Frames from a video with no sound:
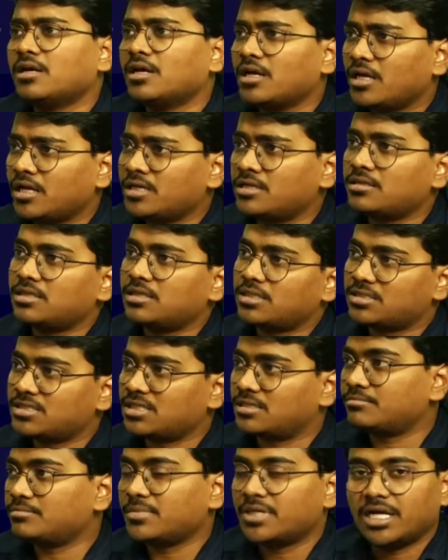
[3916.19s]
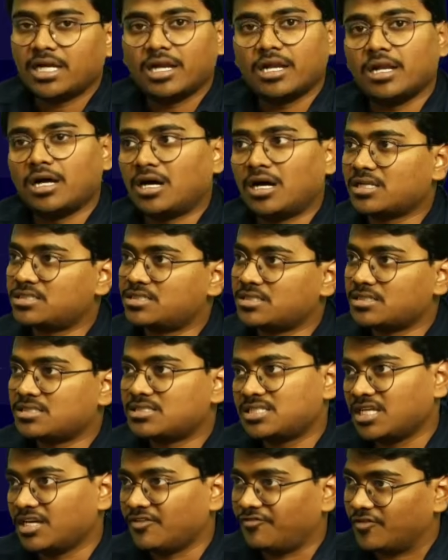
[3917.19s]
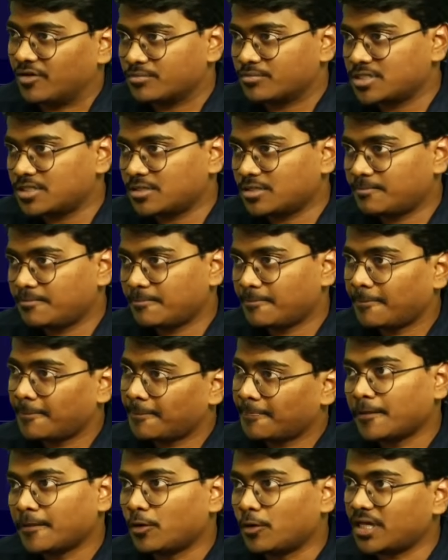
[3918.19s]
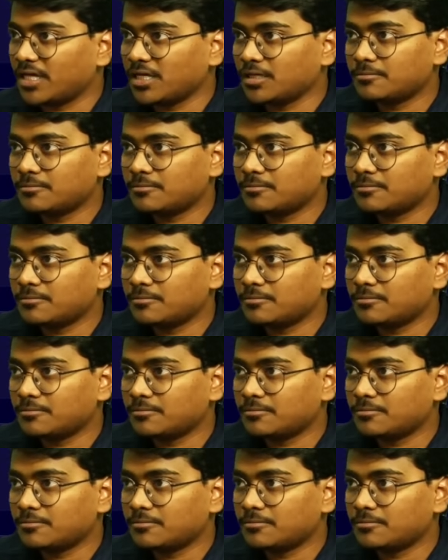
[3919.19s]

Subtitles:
in some large CA firms. Okay,